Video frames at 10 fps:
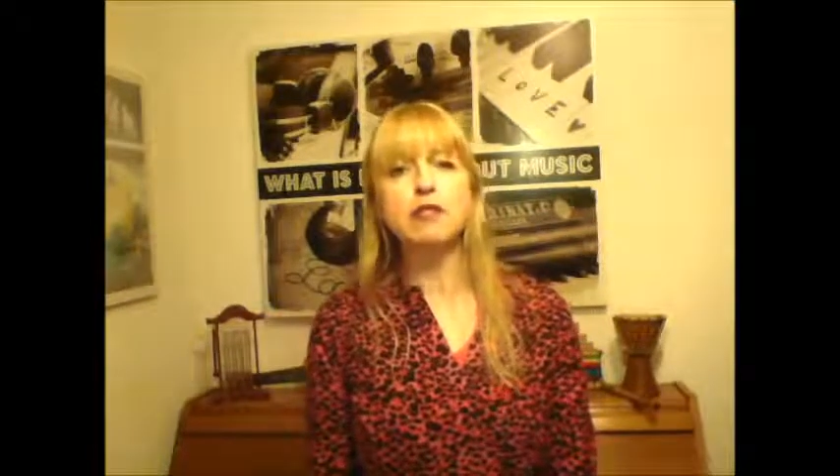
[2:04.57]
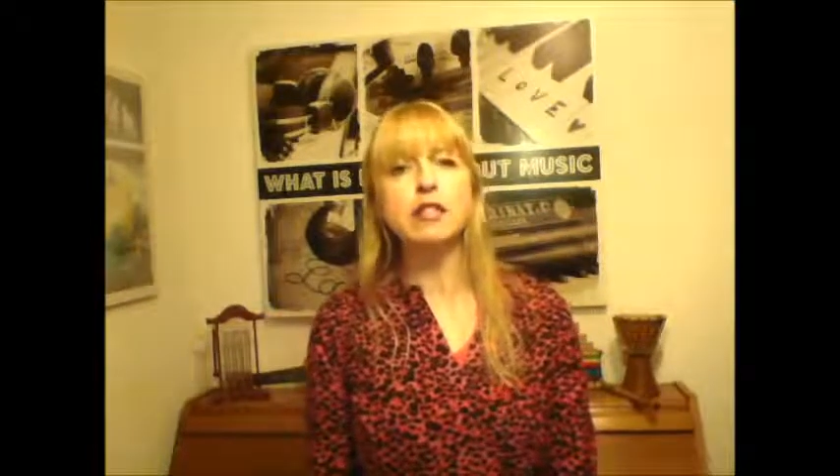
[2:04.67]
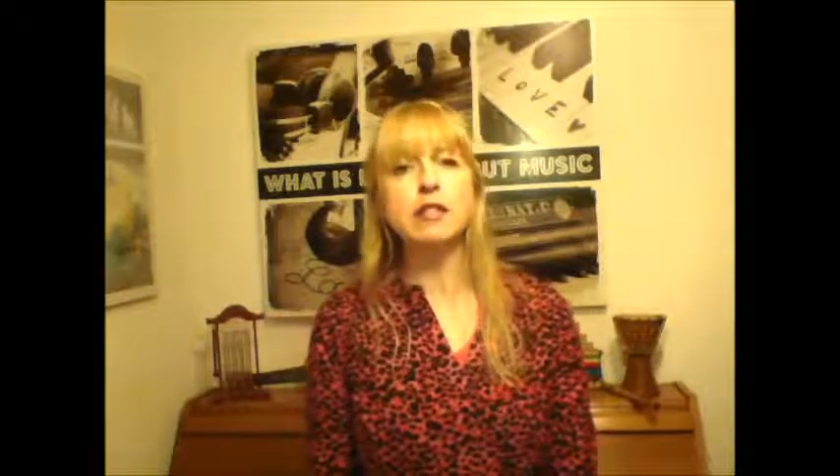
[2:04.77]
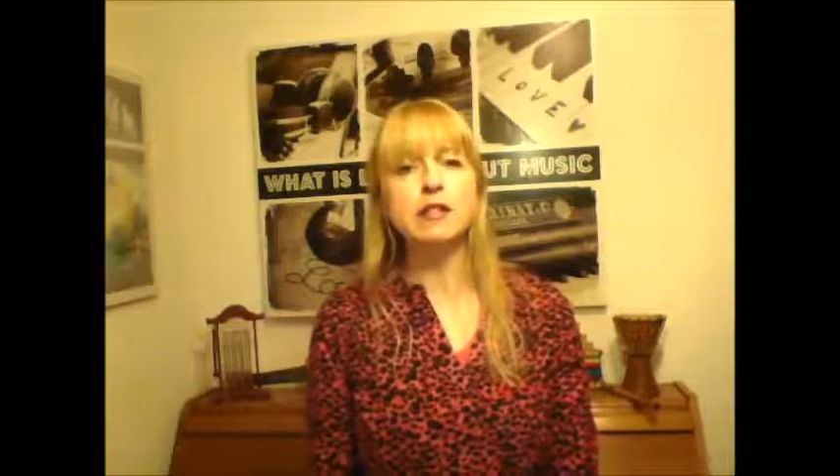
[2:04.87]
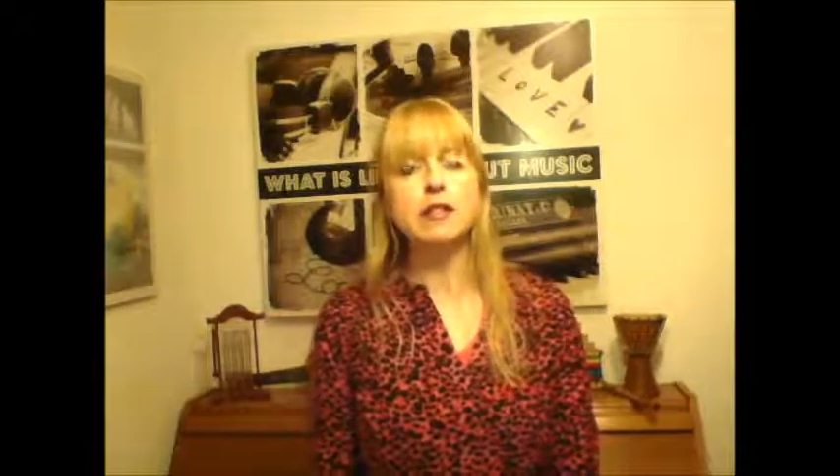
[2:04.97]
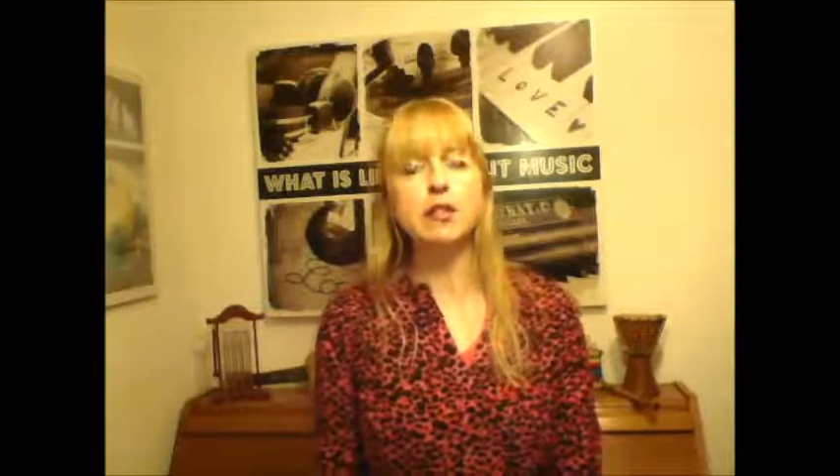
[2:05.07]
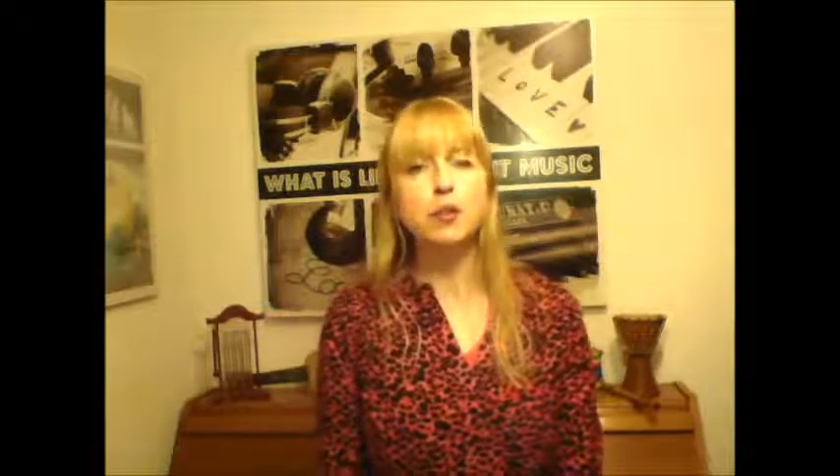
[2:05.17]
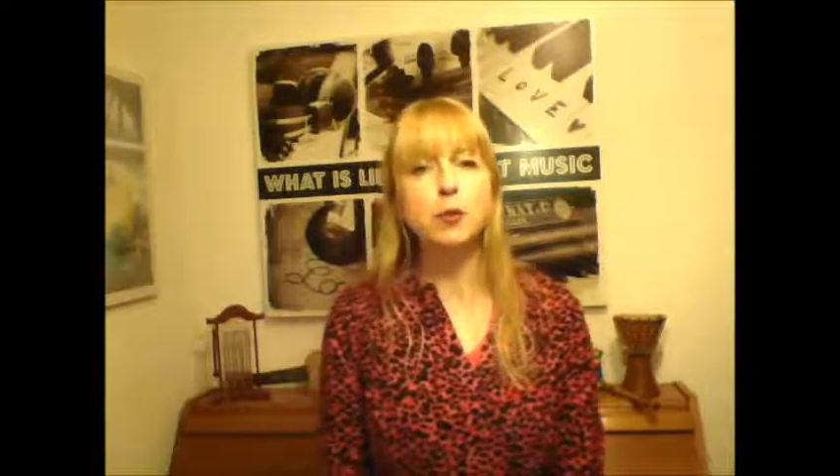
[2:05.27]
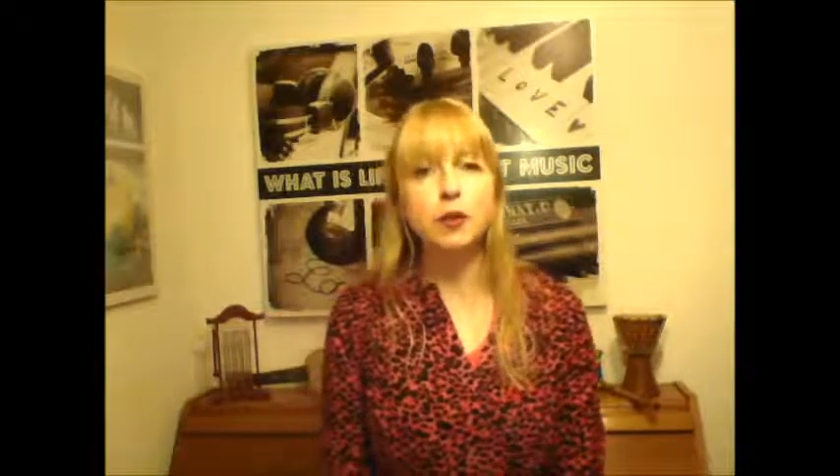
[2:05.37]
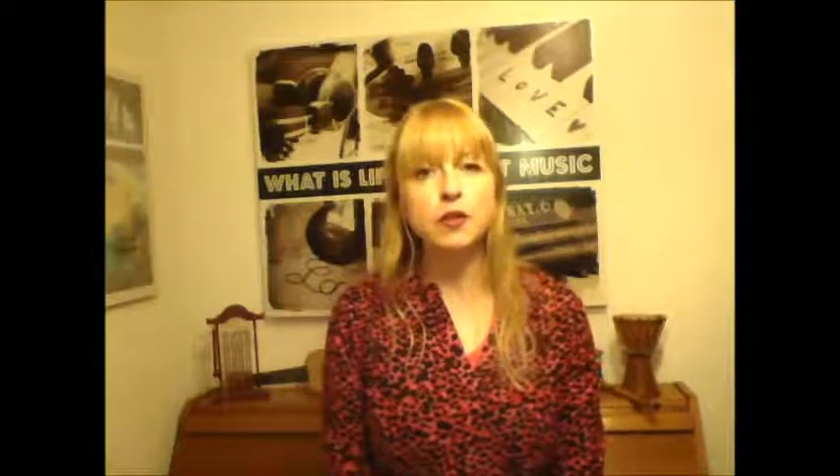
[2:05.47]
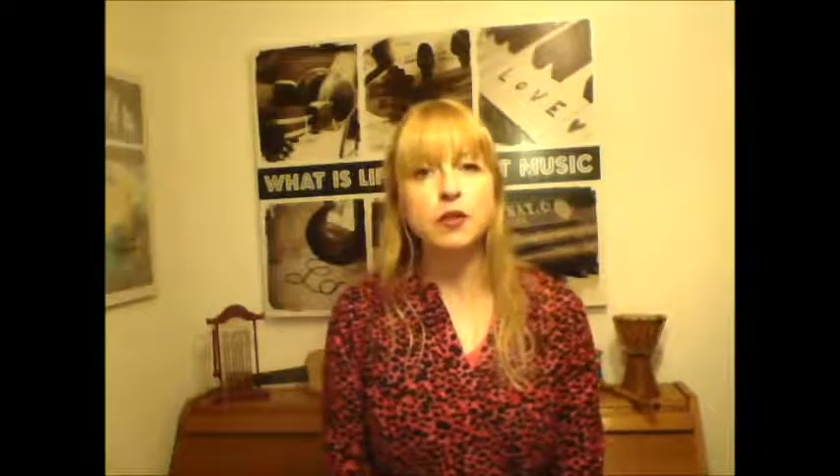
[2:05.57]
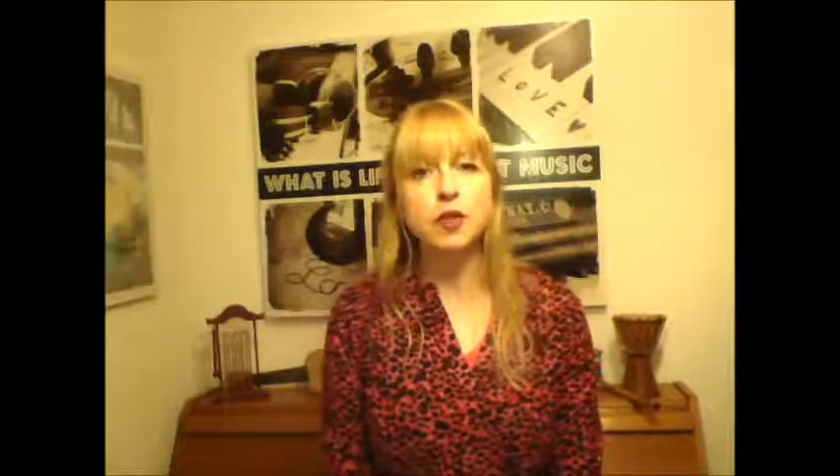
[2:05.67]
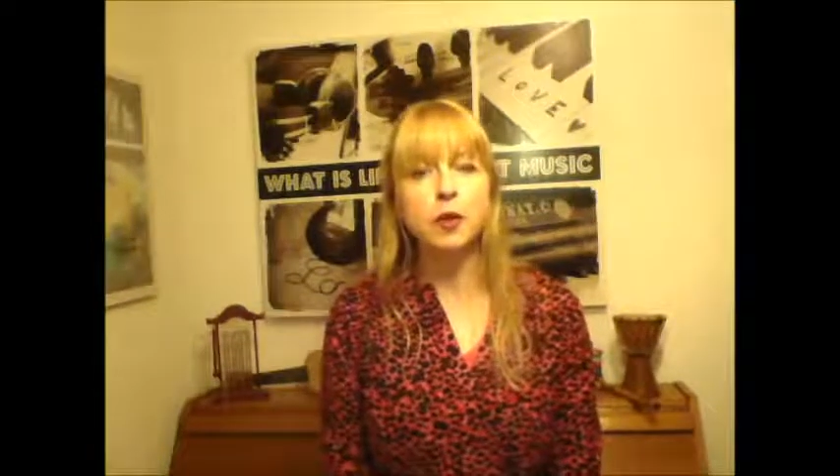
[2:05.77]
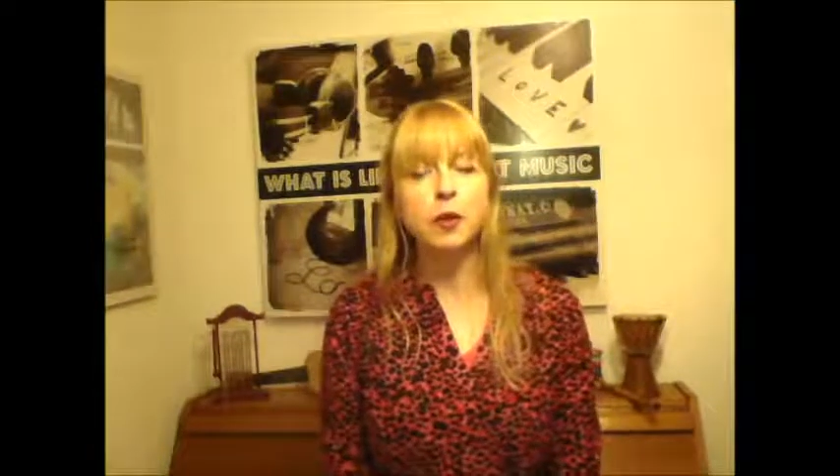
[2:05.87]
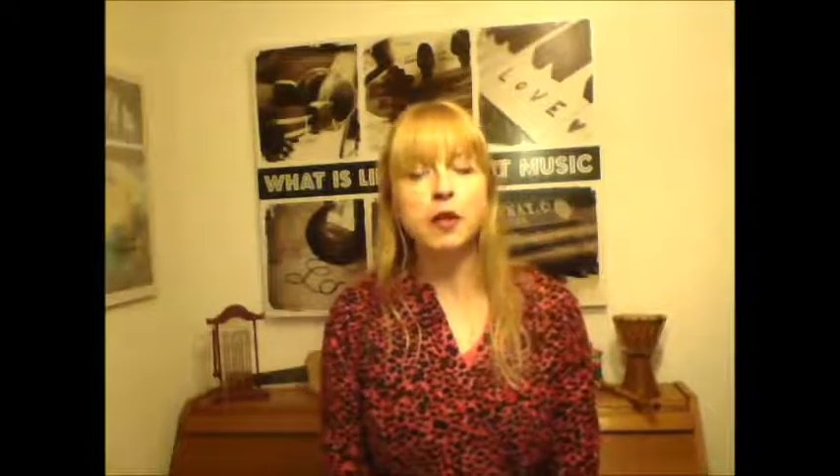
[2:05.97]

little as you want to.